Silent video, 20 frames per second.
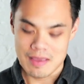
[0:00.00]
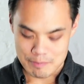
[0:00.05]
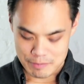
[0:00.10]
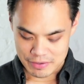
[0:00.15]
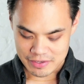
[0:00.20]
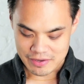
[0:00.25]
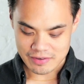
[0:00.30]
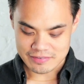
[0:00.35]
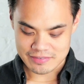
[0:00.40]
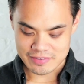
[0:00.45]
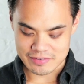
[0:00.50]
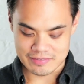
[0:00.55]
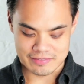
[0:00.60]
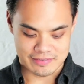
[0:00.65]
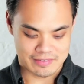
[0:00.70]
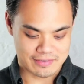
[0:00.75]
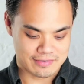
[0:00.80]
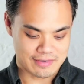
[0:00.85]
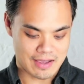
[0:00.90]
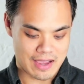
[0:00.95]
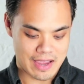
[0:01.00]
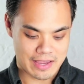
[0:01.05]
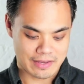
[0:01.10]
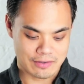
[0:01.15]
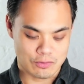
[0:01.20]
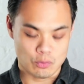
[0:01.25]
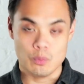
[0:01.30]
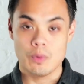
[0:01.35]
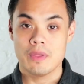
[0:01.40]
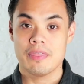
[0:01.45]
because it's
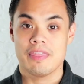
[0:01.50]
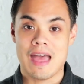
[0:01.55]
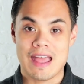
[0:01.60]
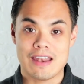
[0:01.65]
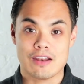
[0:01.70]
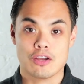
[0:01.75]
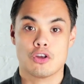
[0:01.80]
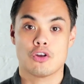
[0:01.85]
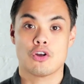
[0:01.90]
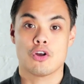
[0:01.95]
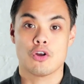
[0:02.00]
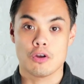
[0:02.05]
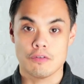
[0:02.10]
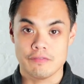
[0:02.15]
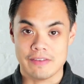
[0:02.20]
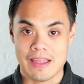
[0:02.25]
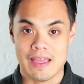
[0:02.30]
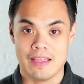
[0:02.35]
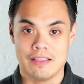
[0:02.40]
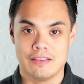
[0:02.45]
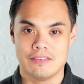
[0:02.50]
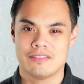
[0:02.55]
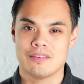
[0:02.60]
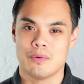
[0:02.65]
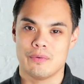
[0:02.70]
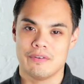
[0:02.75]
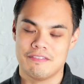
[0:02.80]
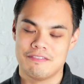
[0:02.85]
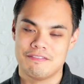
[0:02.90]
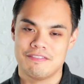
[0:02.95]
designed with that curved end
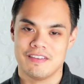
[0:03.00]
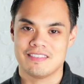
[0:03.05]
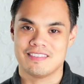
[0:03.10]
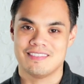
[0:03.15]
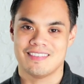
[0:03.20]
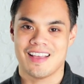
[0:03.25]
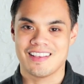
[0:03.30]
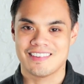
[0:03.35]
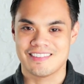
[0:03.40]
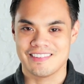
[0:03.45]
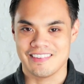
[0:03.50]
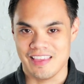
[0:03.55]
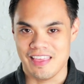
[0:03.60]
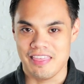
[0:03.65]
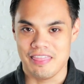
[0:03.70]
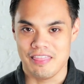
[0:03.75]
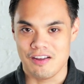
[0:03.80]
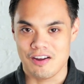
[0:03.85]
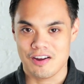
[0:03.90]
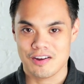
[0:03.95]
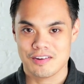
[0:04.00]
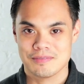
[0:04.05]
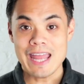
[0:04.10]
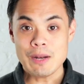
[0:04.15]
so it fits nicely in there.